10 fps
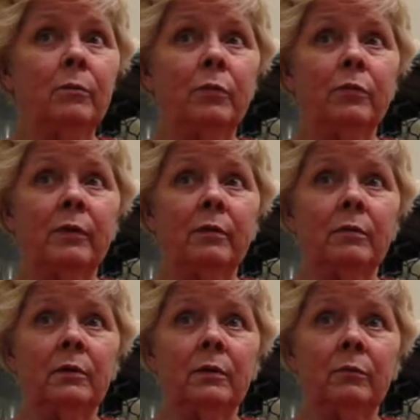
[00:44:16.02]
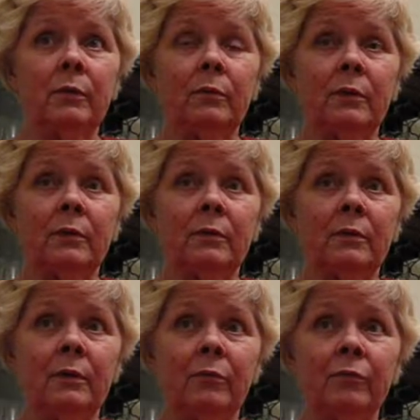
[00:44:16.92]
we're there until we went
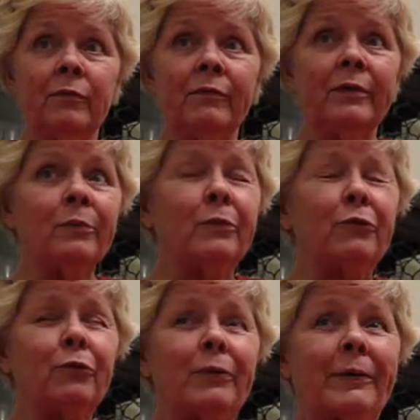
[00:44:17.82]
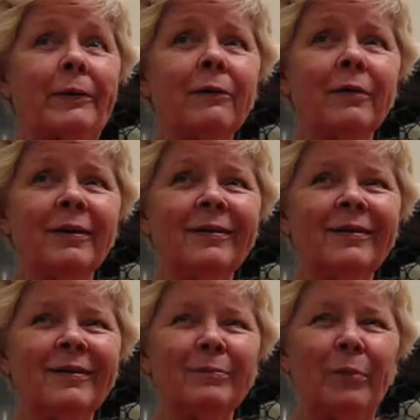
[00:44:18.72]
to Harrisonville, Missouri,
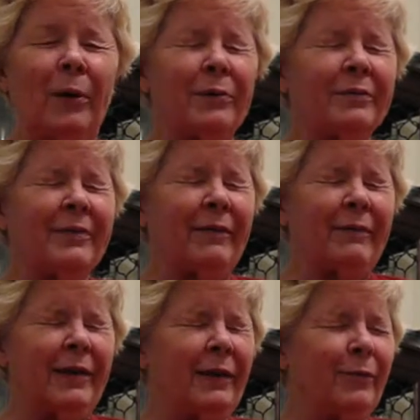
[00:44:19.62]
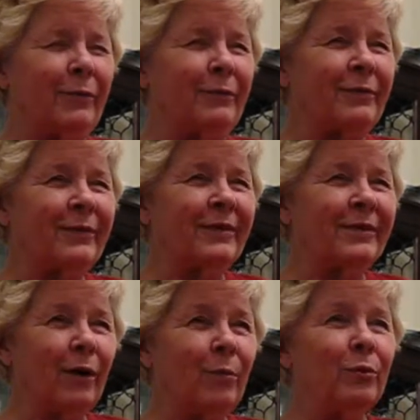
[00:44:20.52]
and bought us 7 acres,
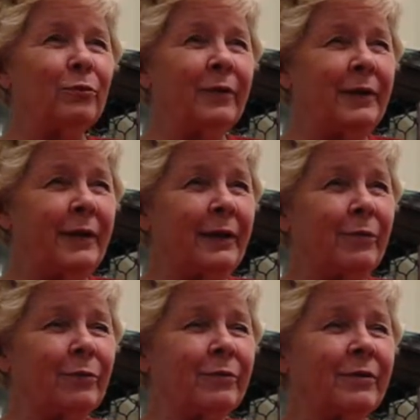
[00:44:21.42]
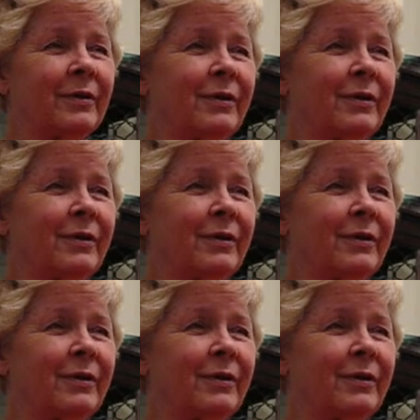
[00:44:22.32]
almost 10 acres.